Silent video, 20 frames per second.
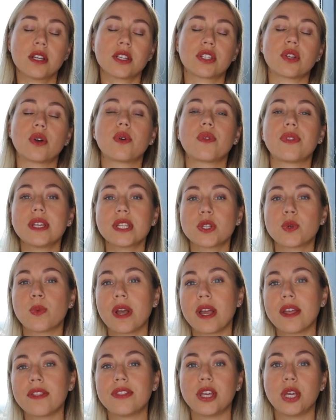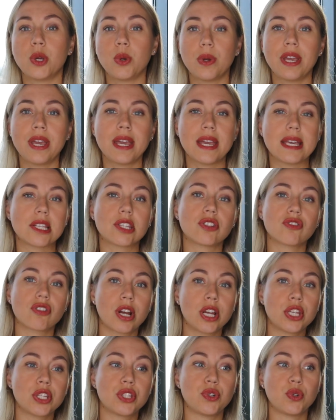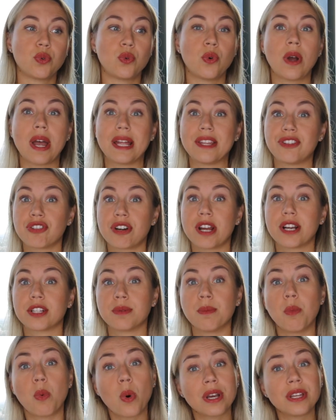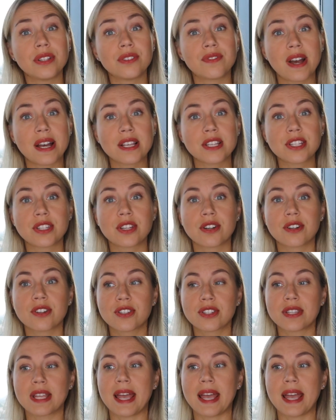So this way the UAE is trying to attract more investors